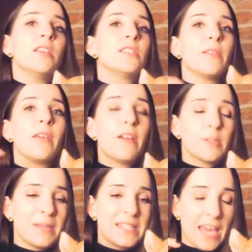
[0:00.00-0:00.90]
So the
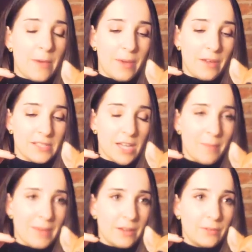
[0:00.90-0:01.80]
RSPCA were going to
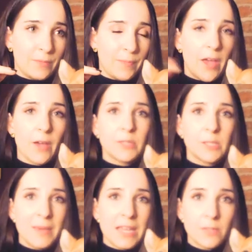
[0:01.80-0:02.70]
come out. I was
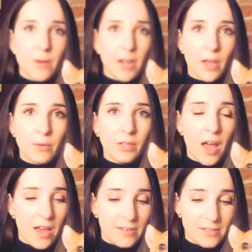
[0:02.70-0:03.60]
speaking to our local
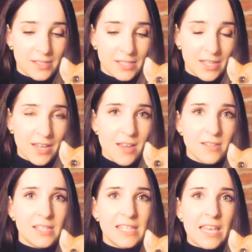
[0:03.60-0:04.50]
hunt
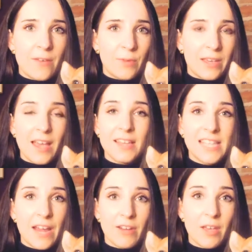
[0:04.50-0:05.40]
to see if we'd get a
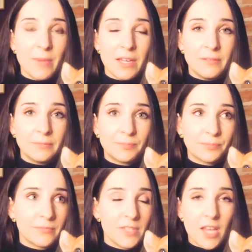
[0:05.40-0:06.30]
terrierman
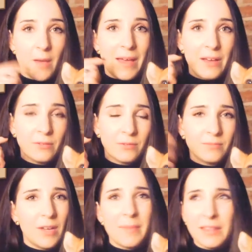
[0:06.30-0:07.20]
to come out.
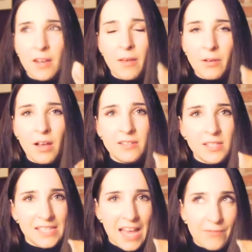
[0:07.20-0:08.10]
I mean, the local hunt
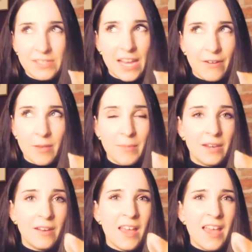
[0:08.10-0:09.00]
doesn't have a terrierman
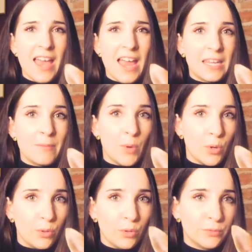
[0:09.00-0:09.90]

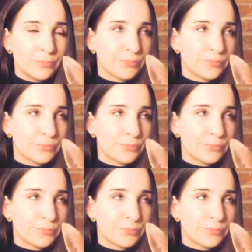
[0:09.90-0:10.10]
anymore,